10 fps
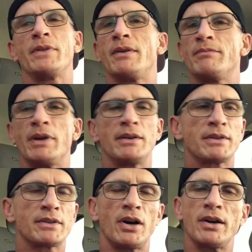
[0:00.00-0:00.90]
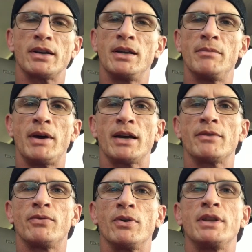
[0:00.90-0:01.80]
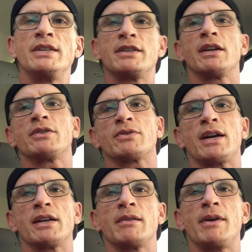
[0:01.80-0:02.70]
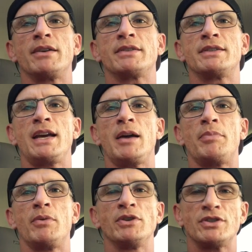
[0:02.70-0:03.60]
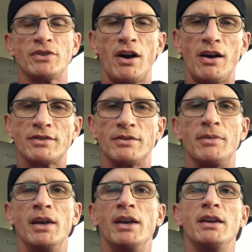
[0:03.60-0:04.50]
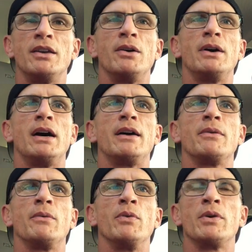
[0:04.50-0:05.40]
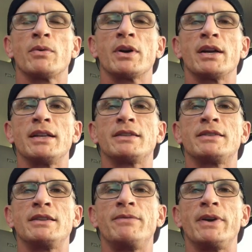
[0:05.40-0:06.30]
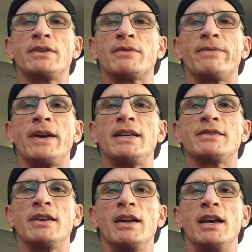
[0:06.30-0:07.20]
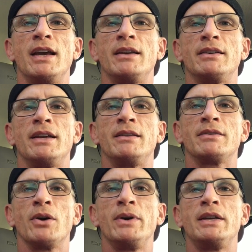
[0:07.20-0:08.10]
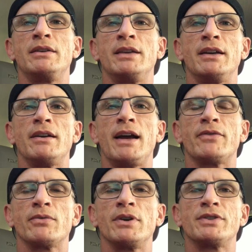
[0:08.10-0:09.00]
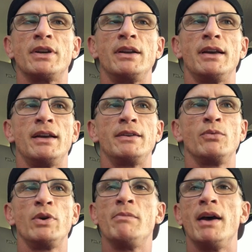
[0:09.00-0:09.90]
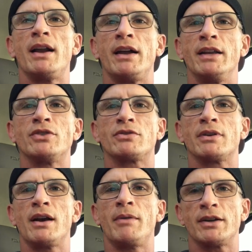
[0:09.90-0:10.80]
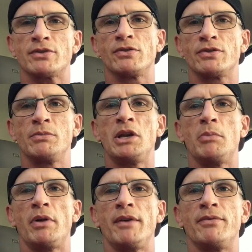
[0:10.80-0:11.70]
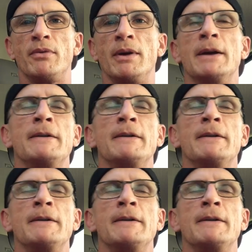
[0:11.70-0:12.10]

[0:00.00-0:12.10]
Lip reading: know, I've been talking to him back and forth. He's going to try to come out to Tampa, which is awesome. You know, we're going to get to see face to face and go eat dinner afterwards. And we met on Instagram on a social media platform.